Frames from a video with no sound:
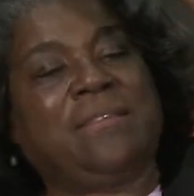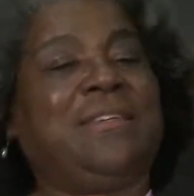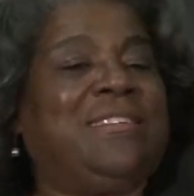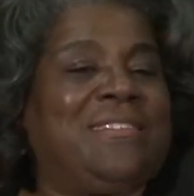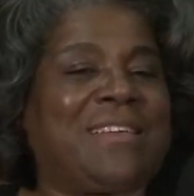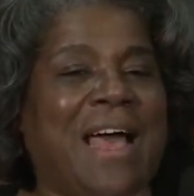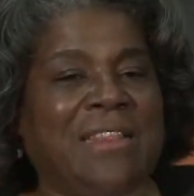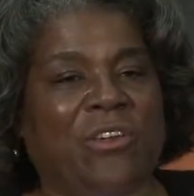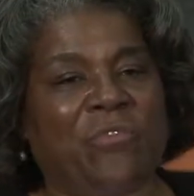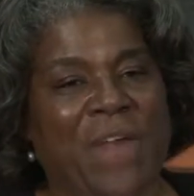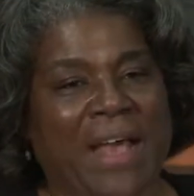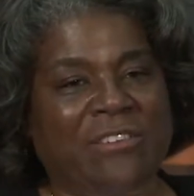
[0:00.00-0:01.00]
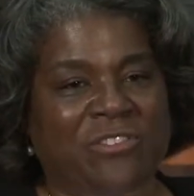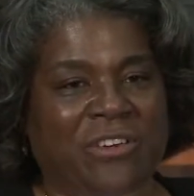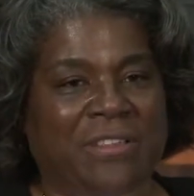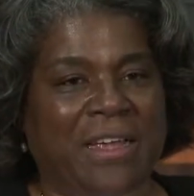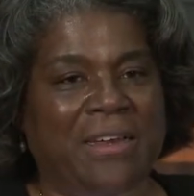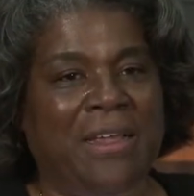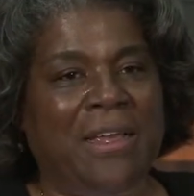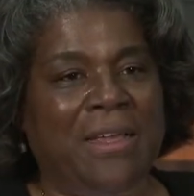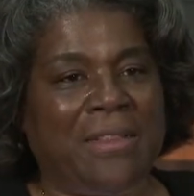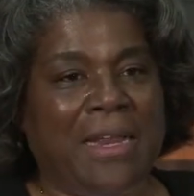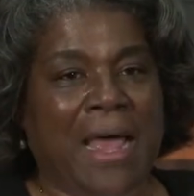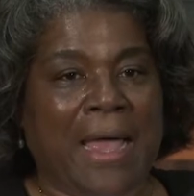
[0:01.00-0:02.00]
He just got there faster than,
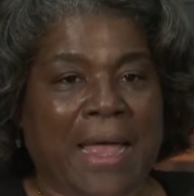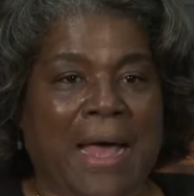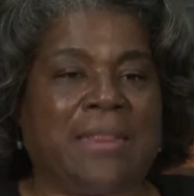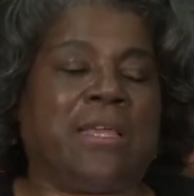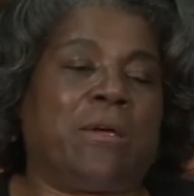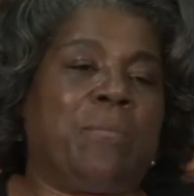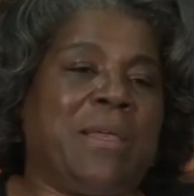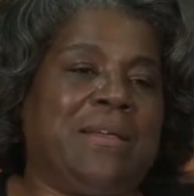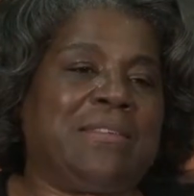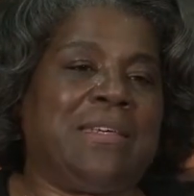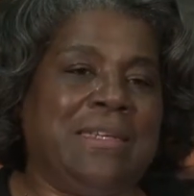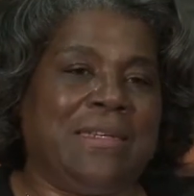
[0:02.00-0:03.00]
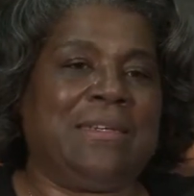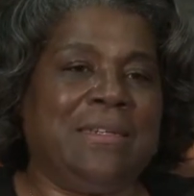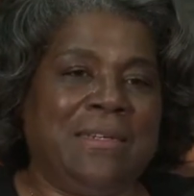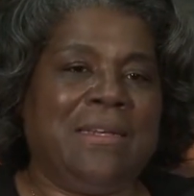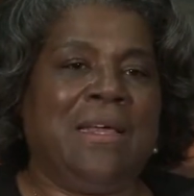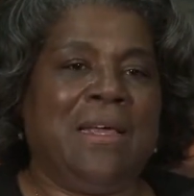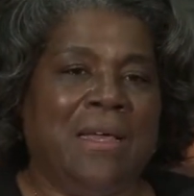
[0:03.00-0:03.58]
than I got there because he didn't